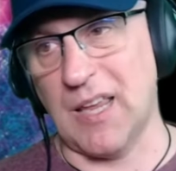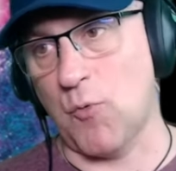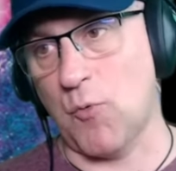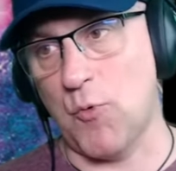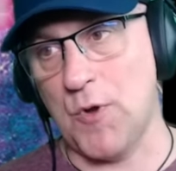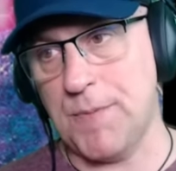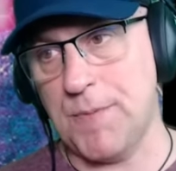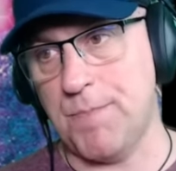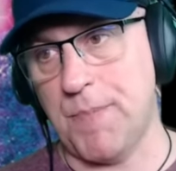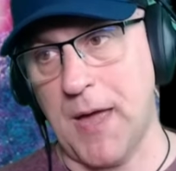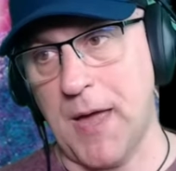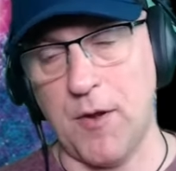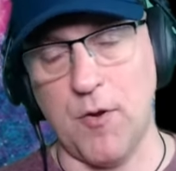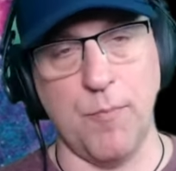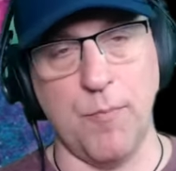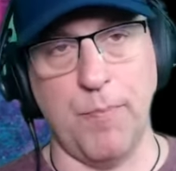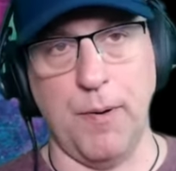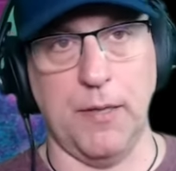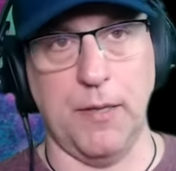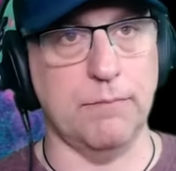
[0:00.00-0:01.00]
I like wheat
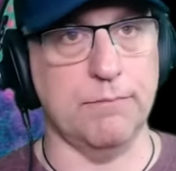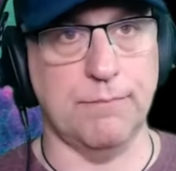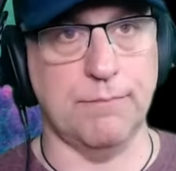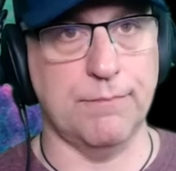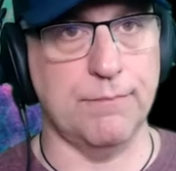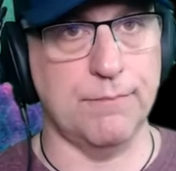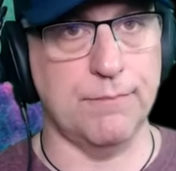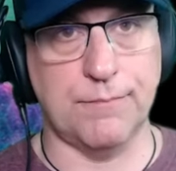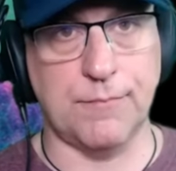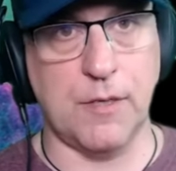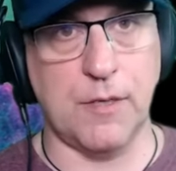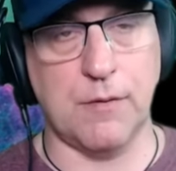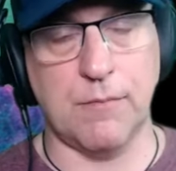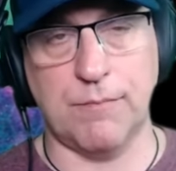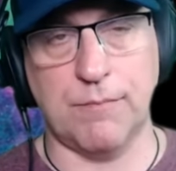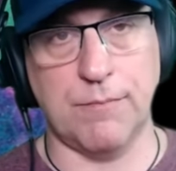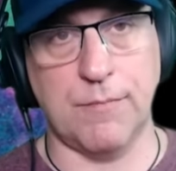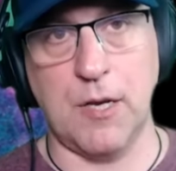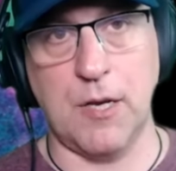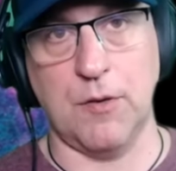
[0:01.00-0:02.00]
better, but
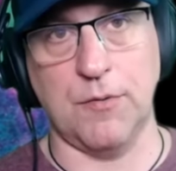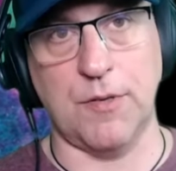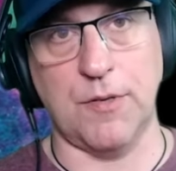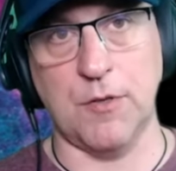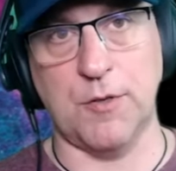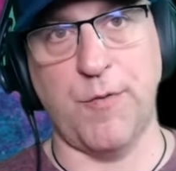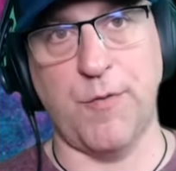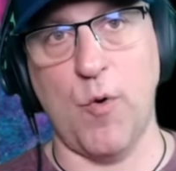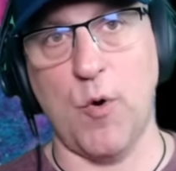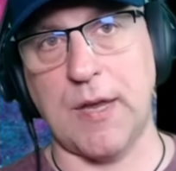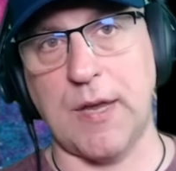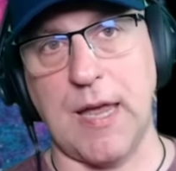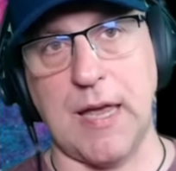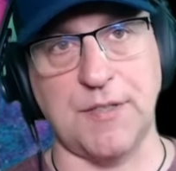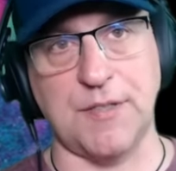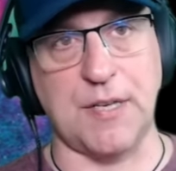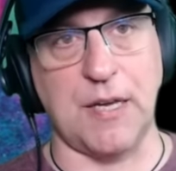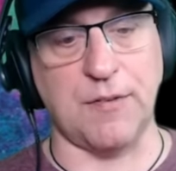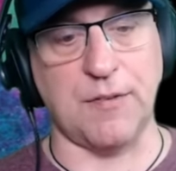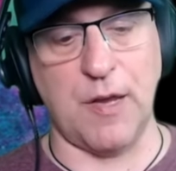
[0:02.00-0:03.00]
you know, there's
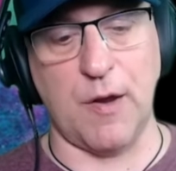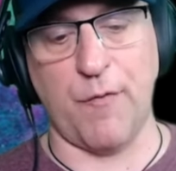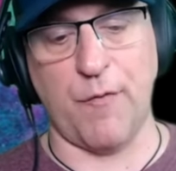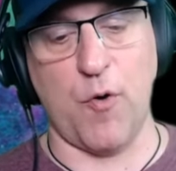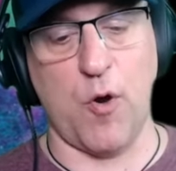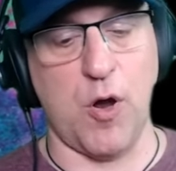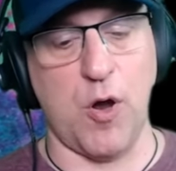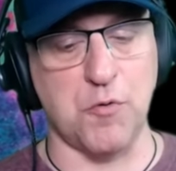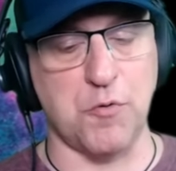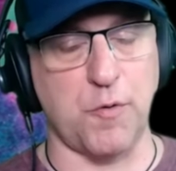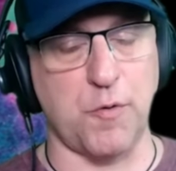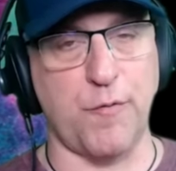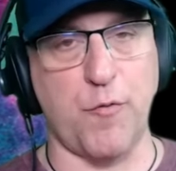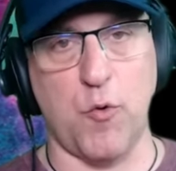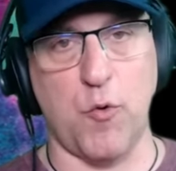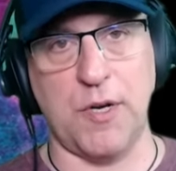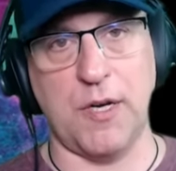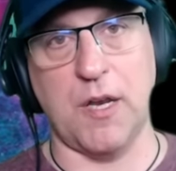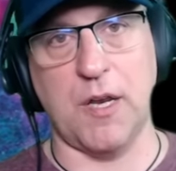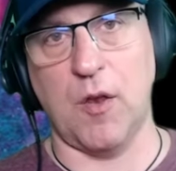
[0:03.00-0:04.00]
forecasts out there for one hundred
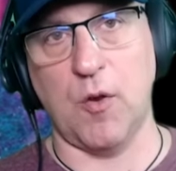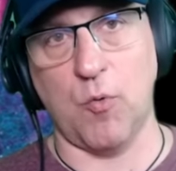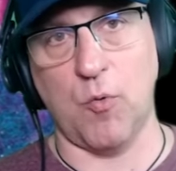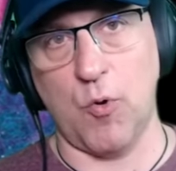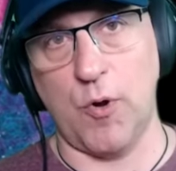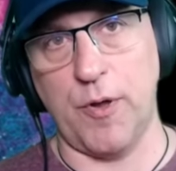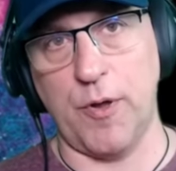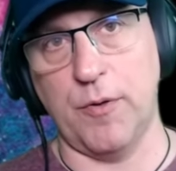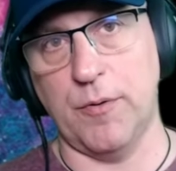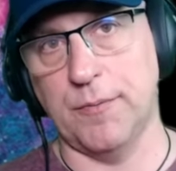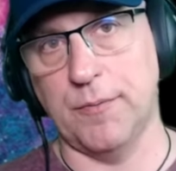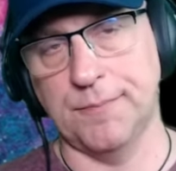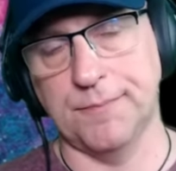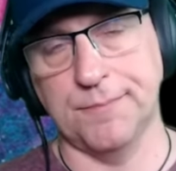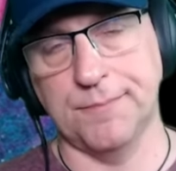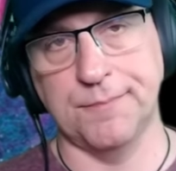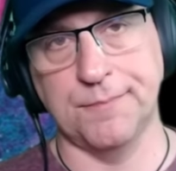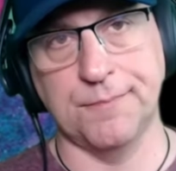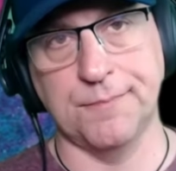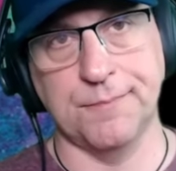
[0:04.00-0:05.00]
forty dollar oil.
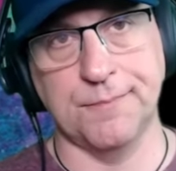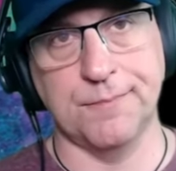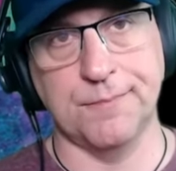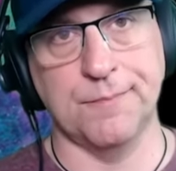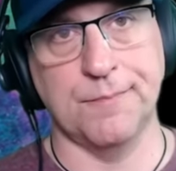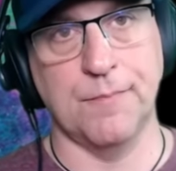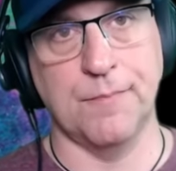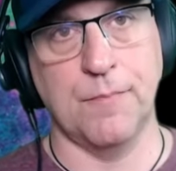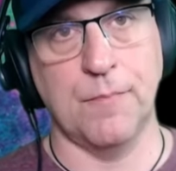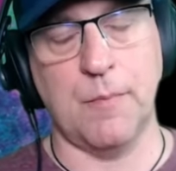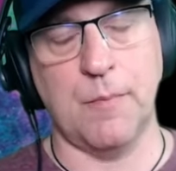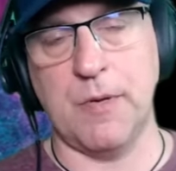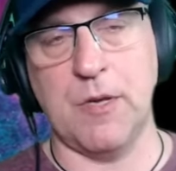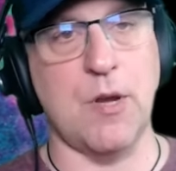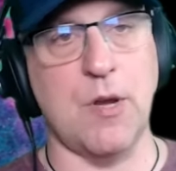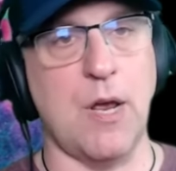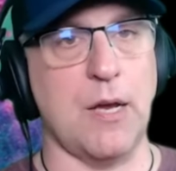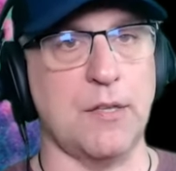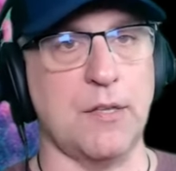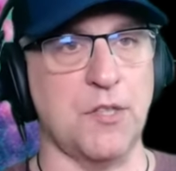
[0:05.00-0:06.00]
I
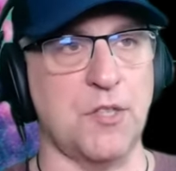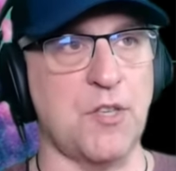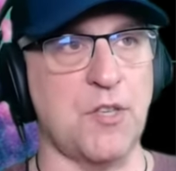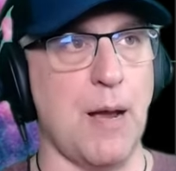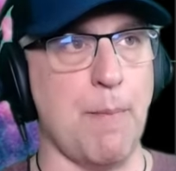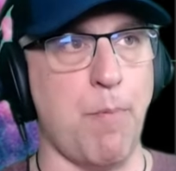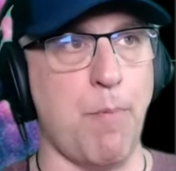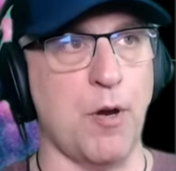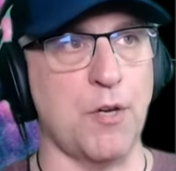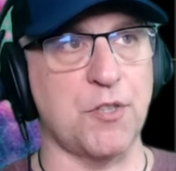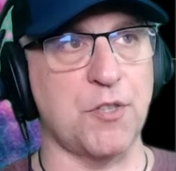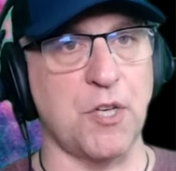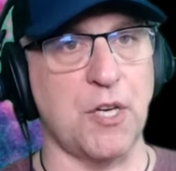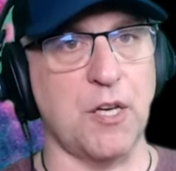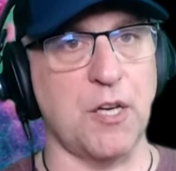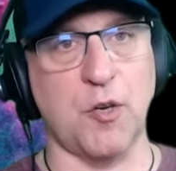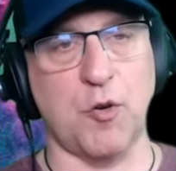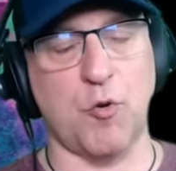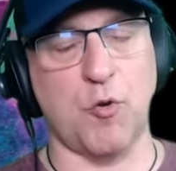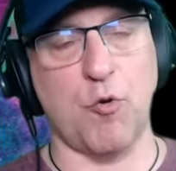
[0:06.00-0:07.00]
mean, you're not, the stock market's
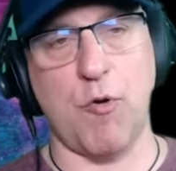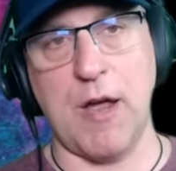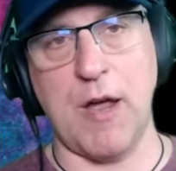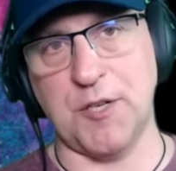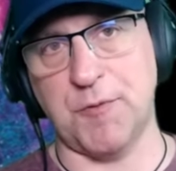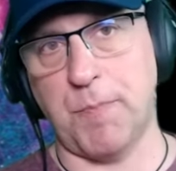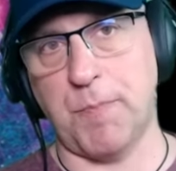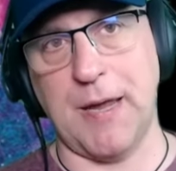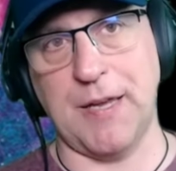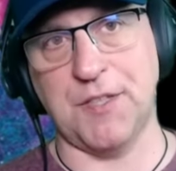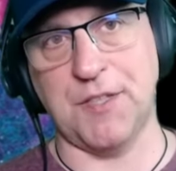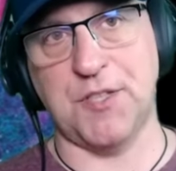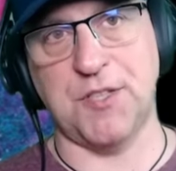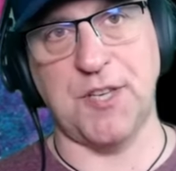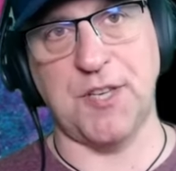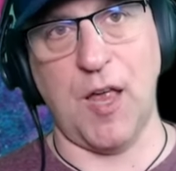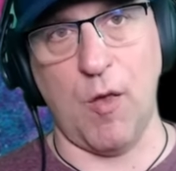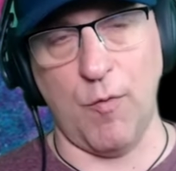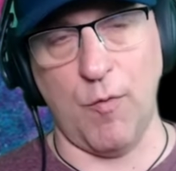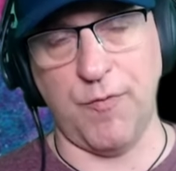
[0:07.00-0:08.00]
not going to crash by
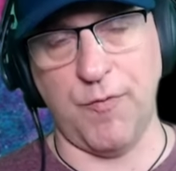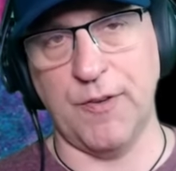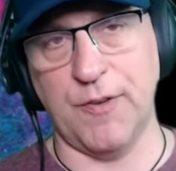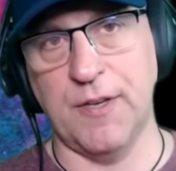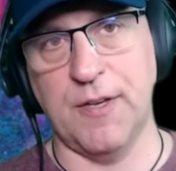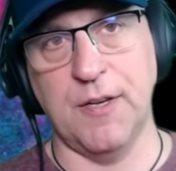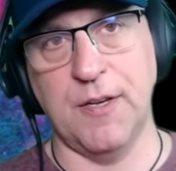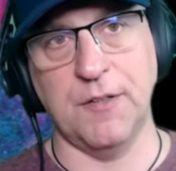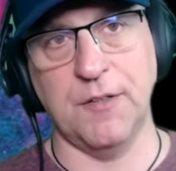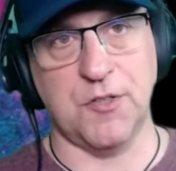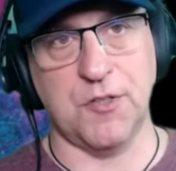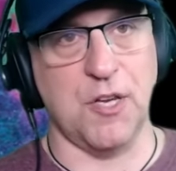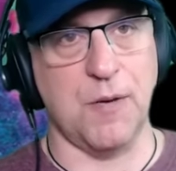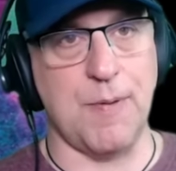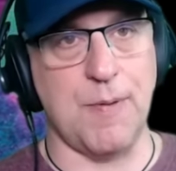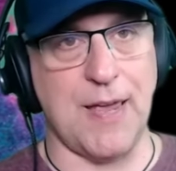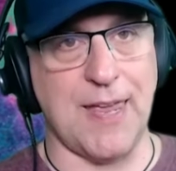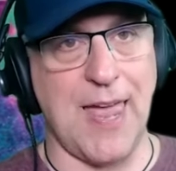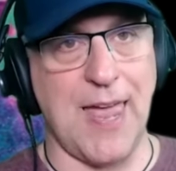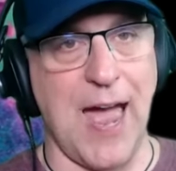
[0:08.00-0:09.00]
itself. There's
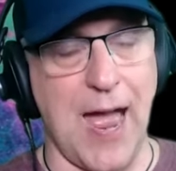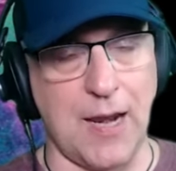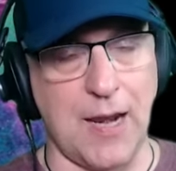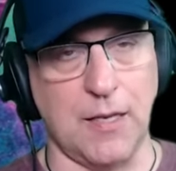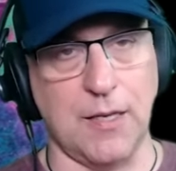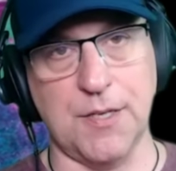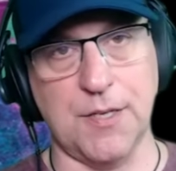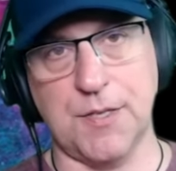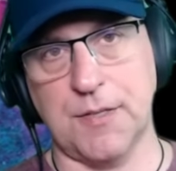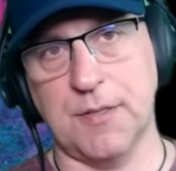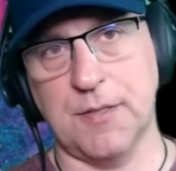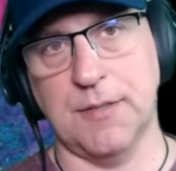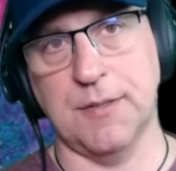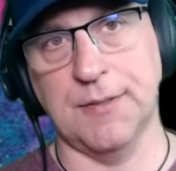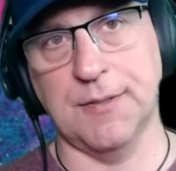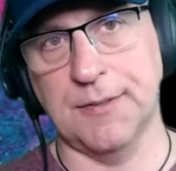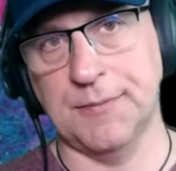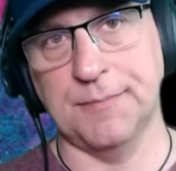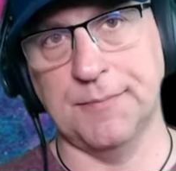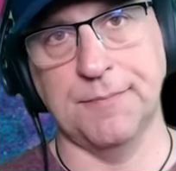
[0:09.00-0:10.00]
going to be a catalyst.
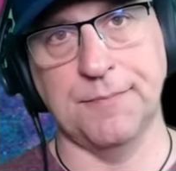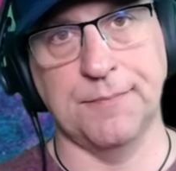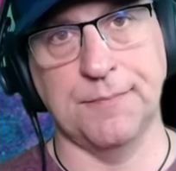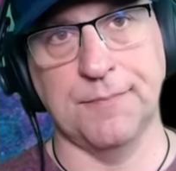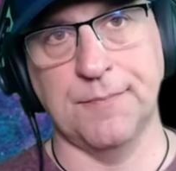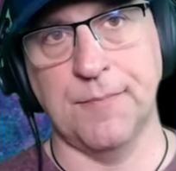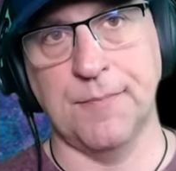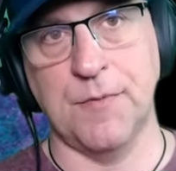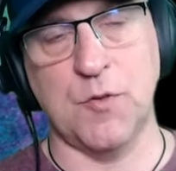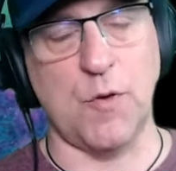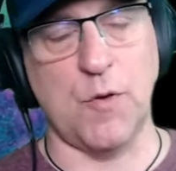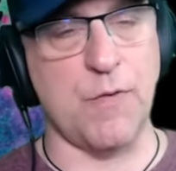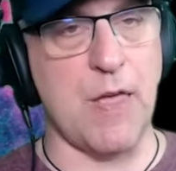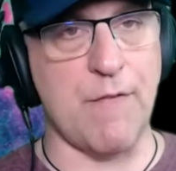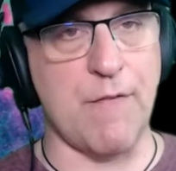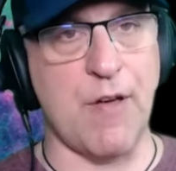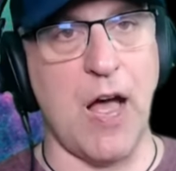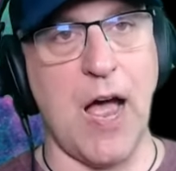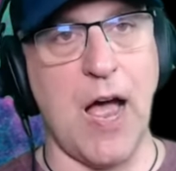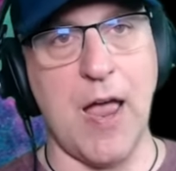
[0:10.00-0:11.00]
So
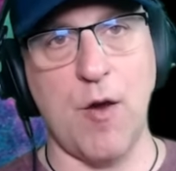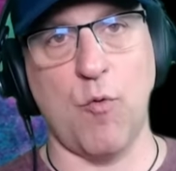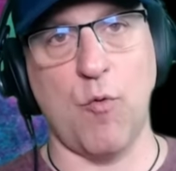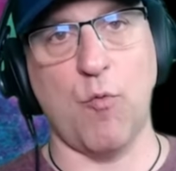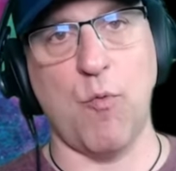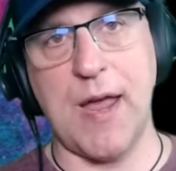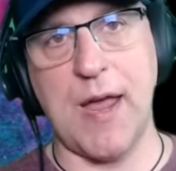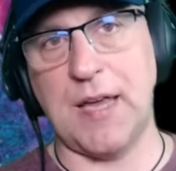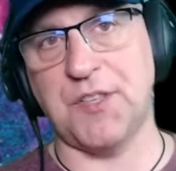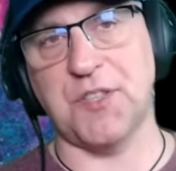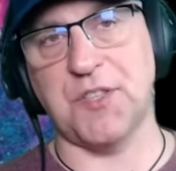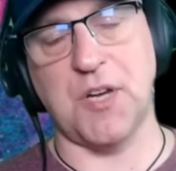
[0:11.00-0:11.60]
if you have higher